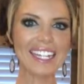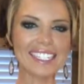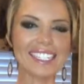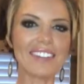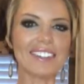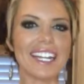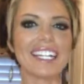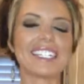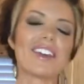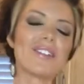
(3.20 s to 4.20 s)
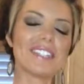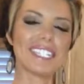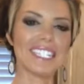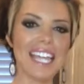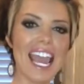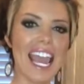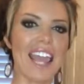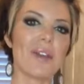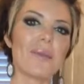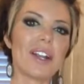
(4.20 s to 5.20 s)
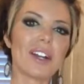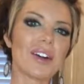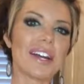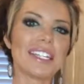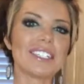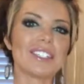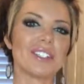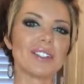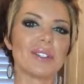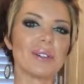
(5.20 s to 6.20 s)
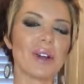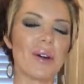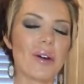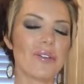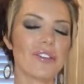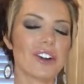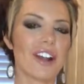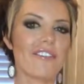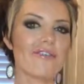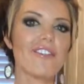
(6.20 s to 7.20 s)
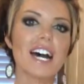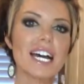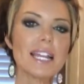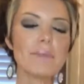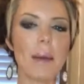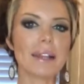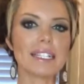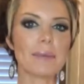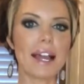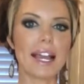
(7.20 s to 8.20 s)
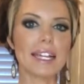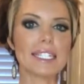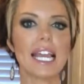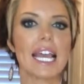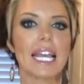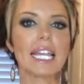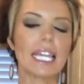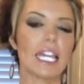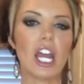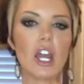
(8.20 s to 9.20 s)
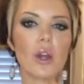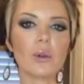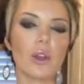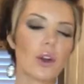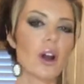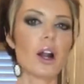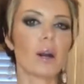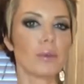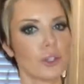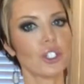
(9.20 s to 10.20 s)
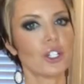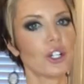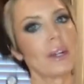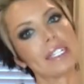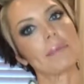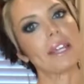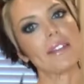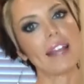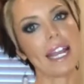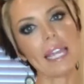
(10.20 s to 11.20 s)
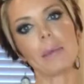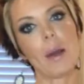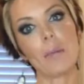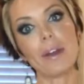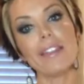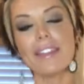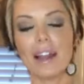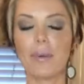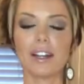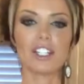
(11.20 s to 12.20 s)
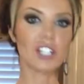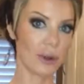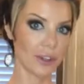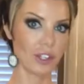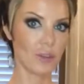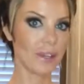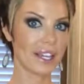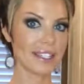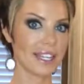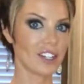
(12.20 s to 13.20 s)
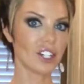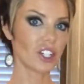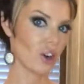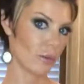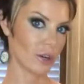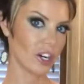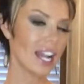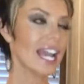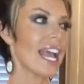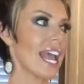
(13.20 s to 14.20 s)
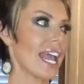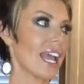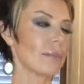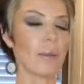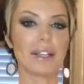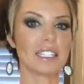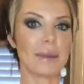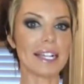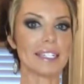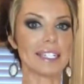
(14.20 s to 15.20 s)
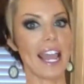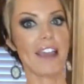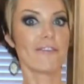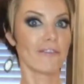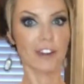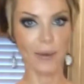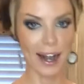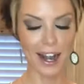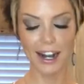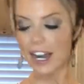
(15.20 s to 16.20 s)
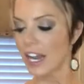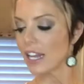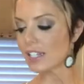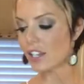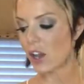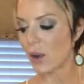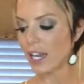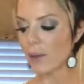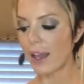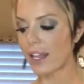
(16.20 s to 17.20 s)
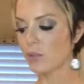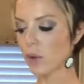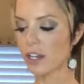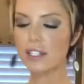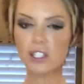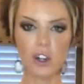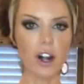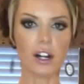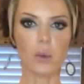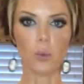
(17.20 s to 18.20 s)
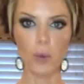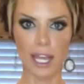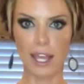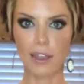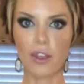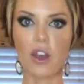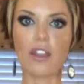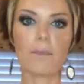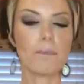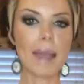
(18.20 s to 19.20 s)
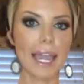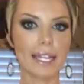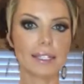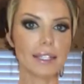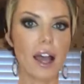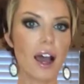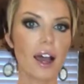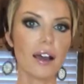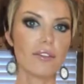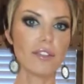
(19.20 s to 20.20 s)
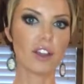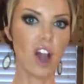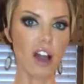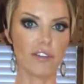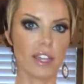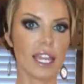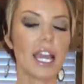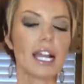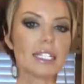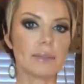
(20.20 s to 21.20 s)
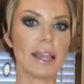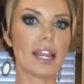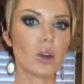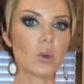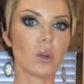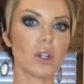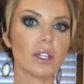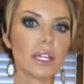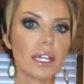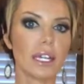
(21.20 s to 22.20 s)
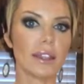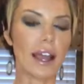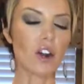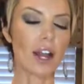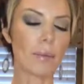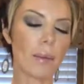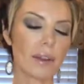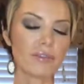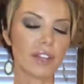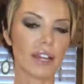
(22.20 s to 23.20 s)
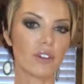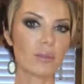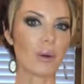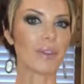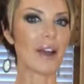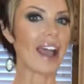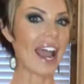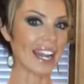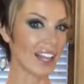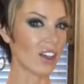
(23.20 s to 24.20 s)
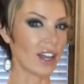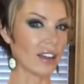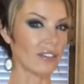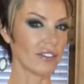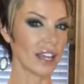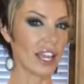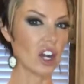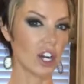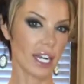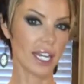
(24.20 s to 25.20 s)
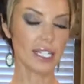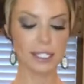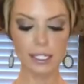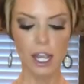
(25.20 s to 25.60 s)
Stephanie. So today we are going to go over a fun pumpkin spice, keto, low carb, low sugar recipe that I came up with, and I wanted to share with you because it is October and pumpkin spice is everywhere. So anyways, we're gonna start with the base of the coffee to make it really that great pumpkin flavor, but without adding a lot of ingredients.